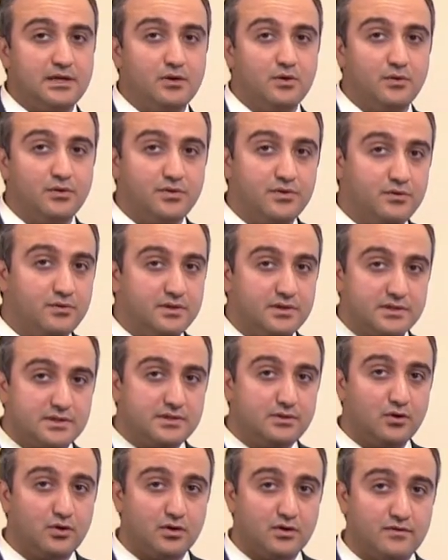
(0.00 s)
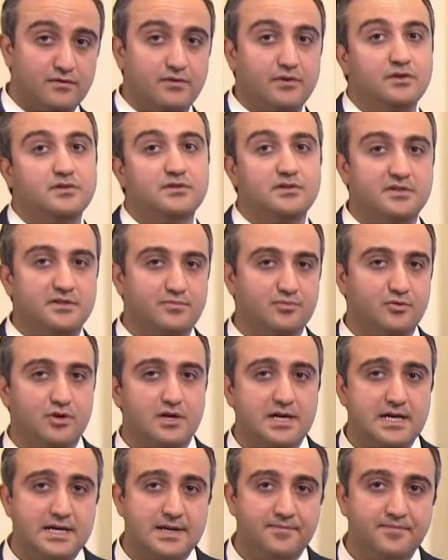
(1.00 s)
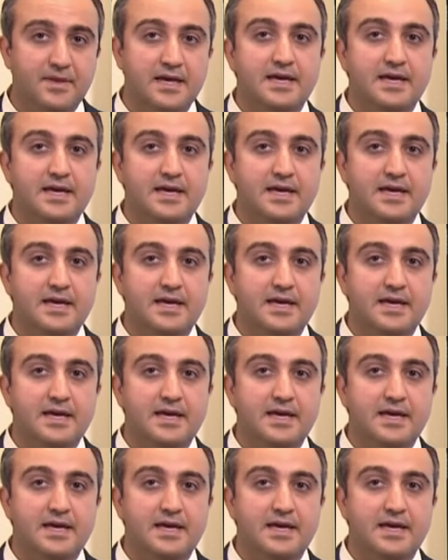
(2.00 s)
go through this nerve to the brain.